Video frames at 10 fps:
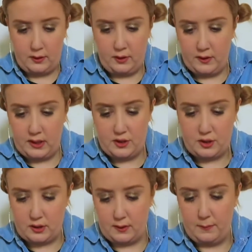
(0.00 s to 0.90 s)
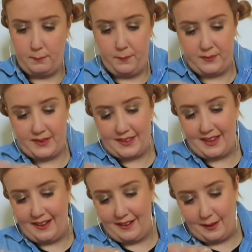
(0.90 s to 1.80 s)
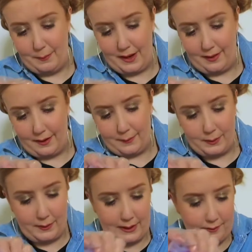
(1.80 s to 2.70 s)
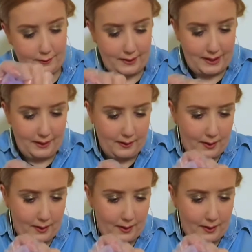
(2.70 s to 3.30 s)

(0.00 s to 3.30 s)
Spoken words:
Not really sure what color palette I'm going for here.